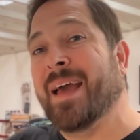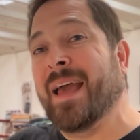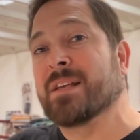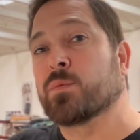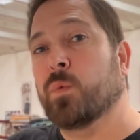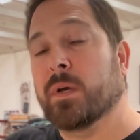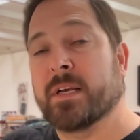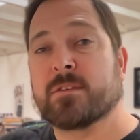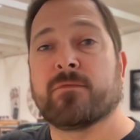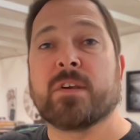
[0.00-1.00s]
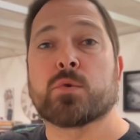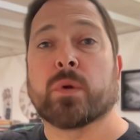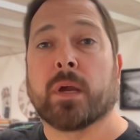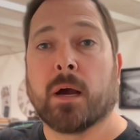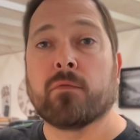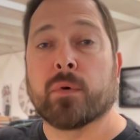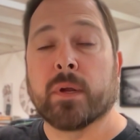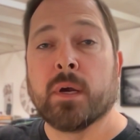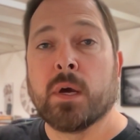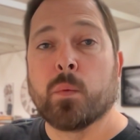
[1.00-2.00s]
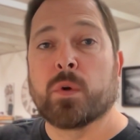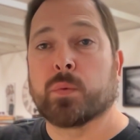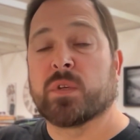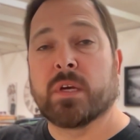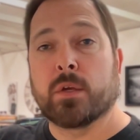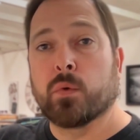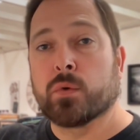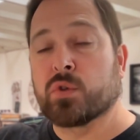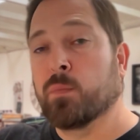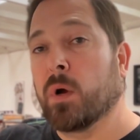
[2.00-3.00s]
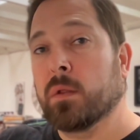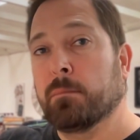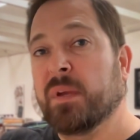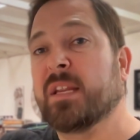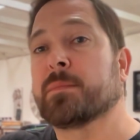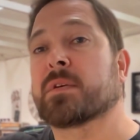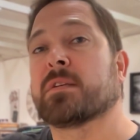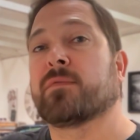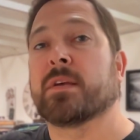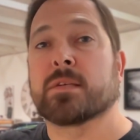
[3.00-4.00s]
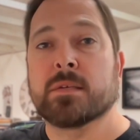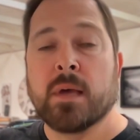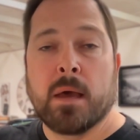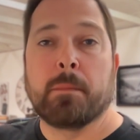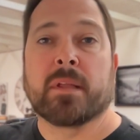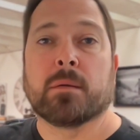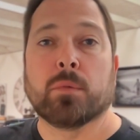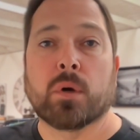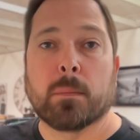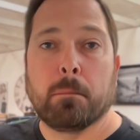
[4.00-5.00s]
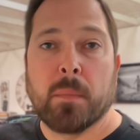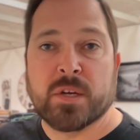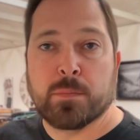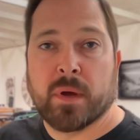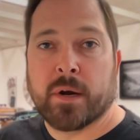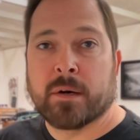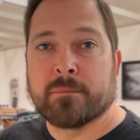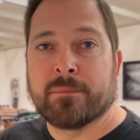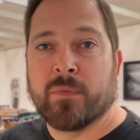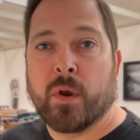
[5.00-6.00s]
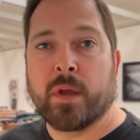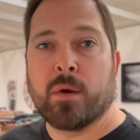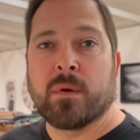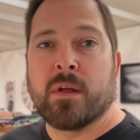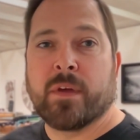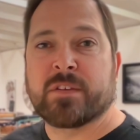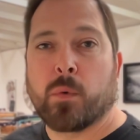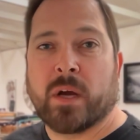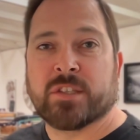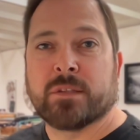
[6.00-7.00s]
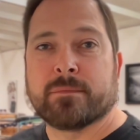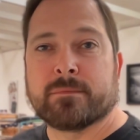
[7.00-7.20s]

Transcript: as well as face recovery, which will take your small and medium-sized faces, make them look much better. There you go. Thanks for watching.